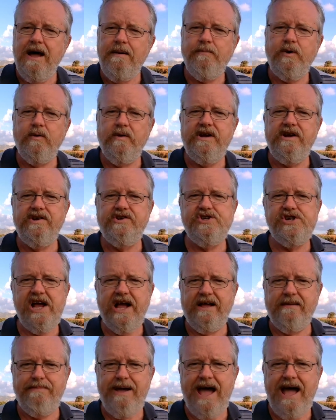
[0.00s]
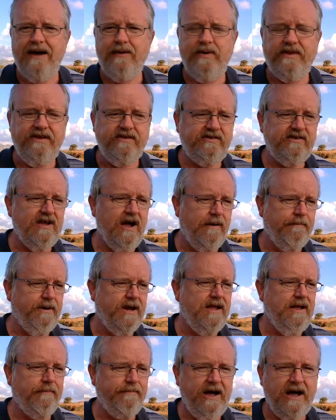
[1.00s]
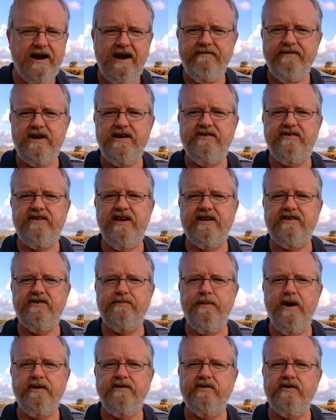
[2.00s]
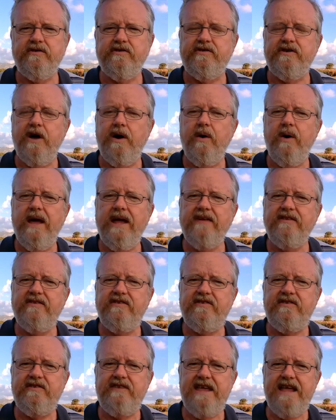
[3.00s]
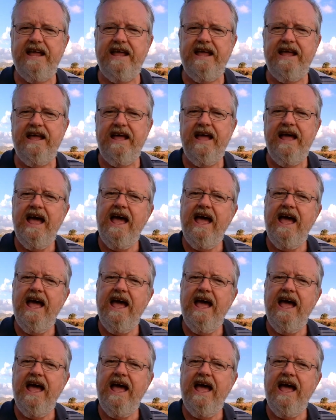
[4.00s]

I'm going to check back with this company about every 6 months or so and see